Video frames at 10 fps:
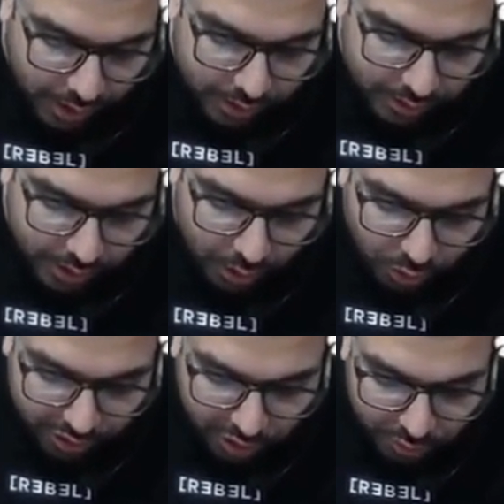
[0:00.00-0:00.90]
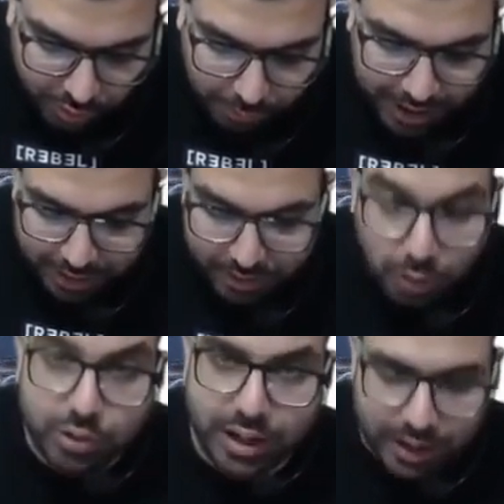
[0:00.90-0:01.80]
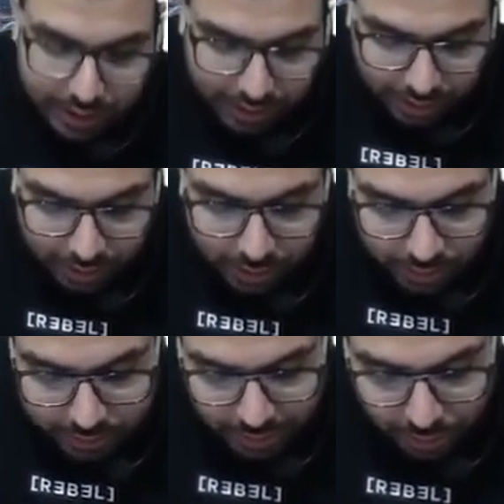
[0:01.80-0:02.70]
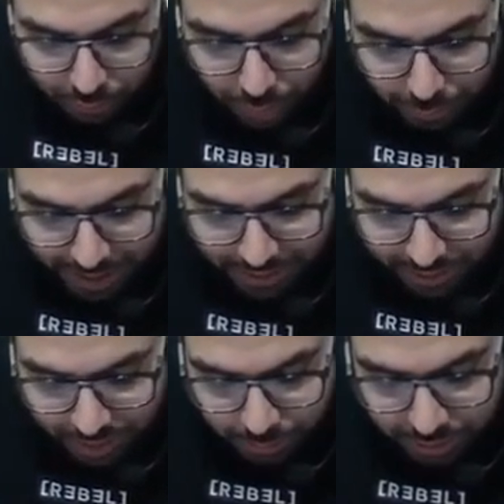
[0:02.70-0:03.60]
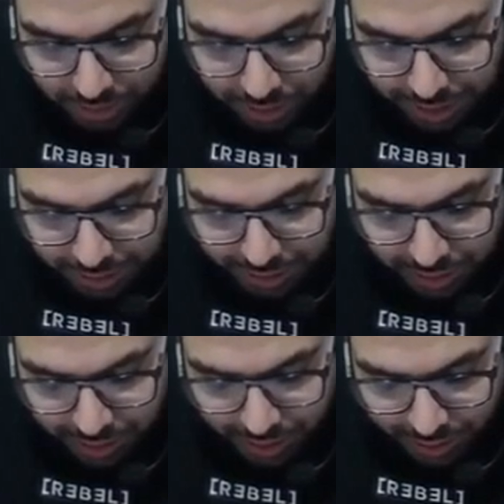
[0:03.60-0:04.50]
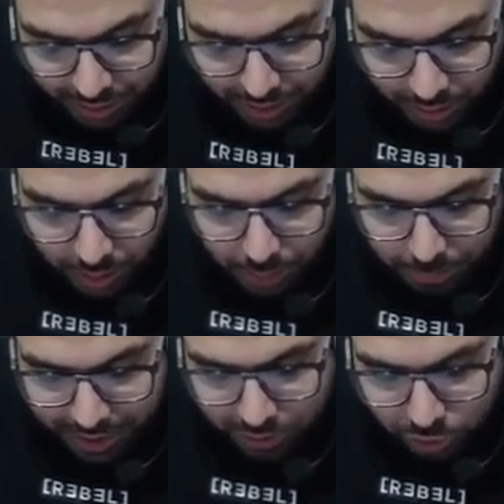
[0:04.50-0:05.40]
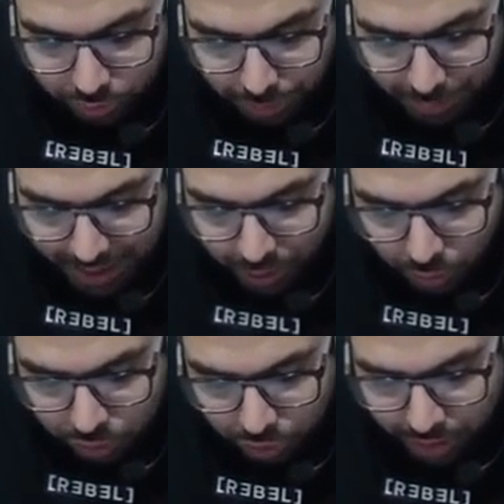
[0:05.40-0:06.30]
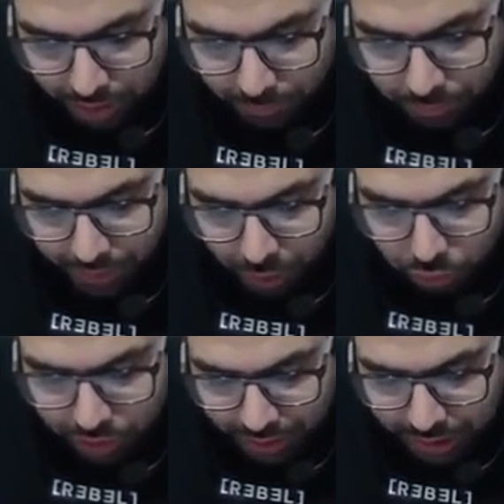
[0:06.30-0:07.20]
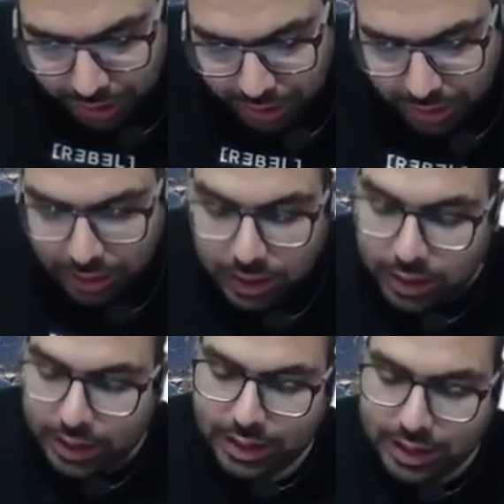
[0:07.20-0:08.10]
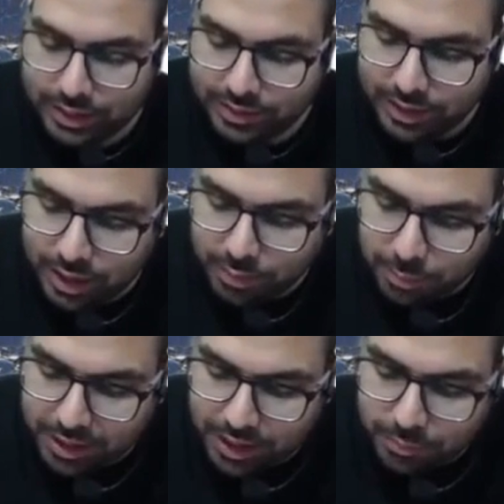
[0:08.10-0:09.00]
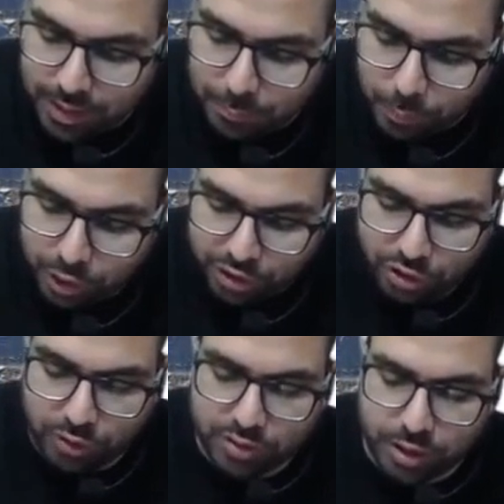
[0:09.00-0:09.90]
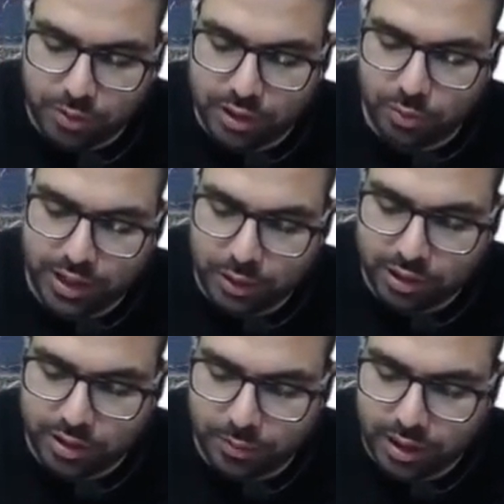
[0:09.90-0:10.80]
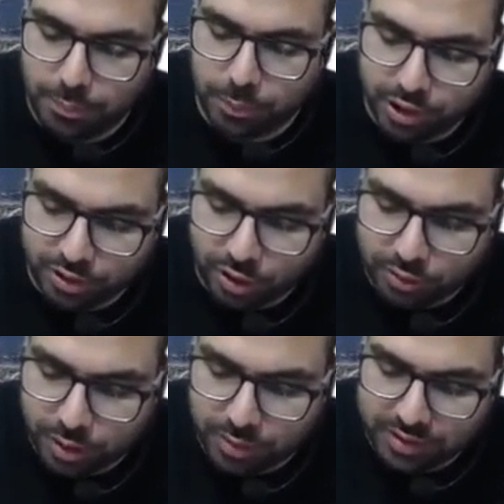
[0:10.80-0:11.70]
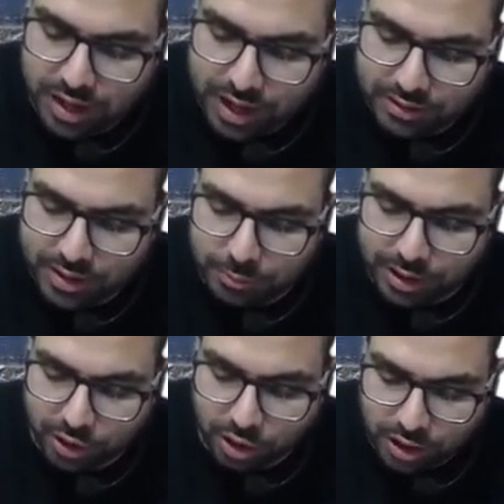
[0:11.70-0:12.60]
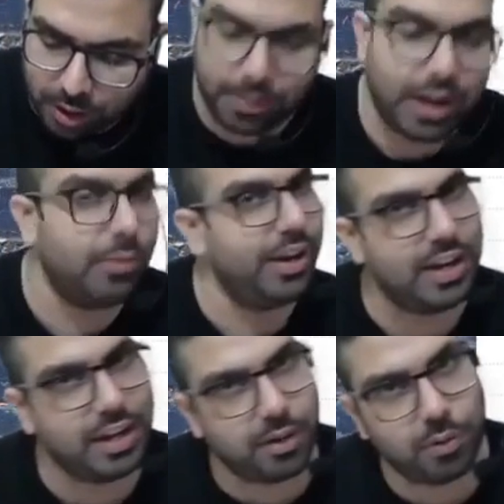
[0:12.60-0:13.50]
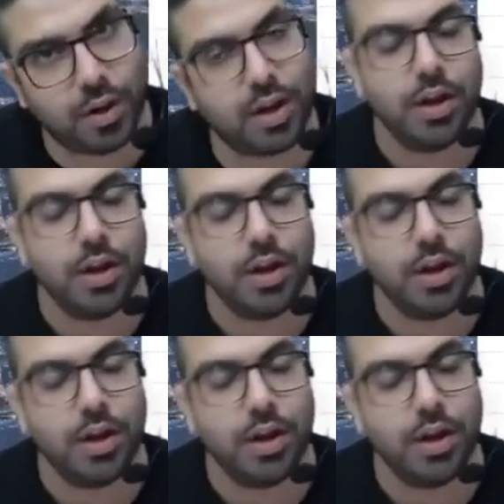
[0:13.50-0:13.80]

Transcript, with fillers: Sir, location of supplier is outside India. Sir, if you apply section number 133A, place of supply also came outside India and hence it never became importation of service. When it was never importation of service, RCM did not come. Are we clear everyone?